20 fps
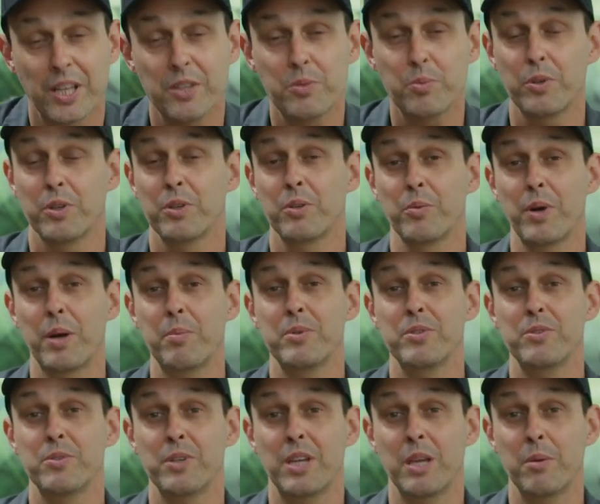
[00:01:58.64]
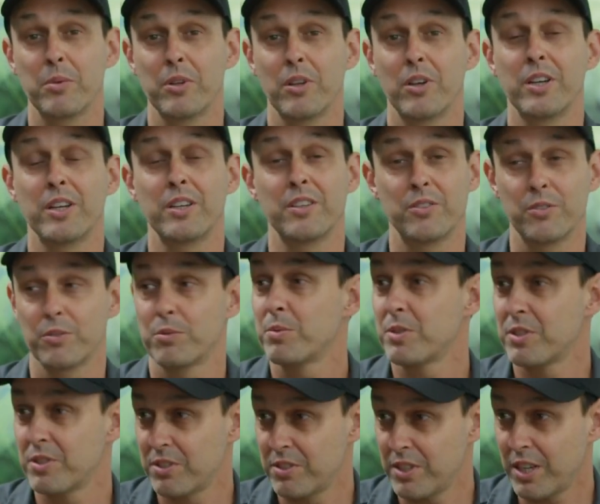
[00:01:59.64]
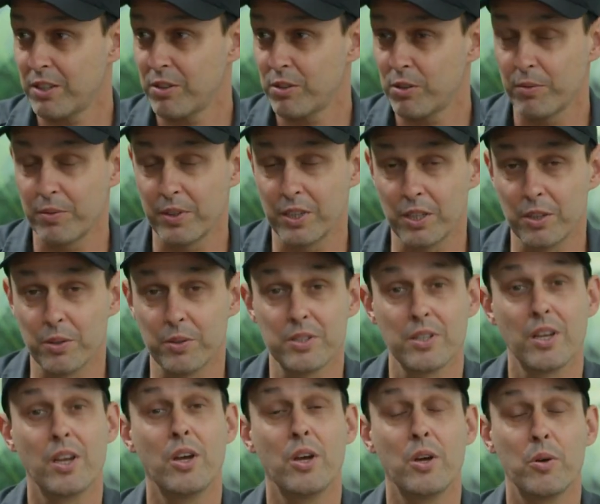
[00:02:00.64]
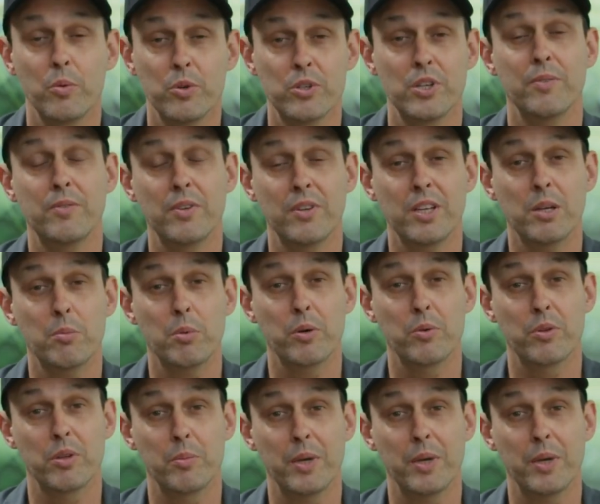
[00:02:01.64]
that's where the Rep Institute came along in terms of this technical video. What you have to think about with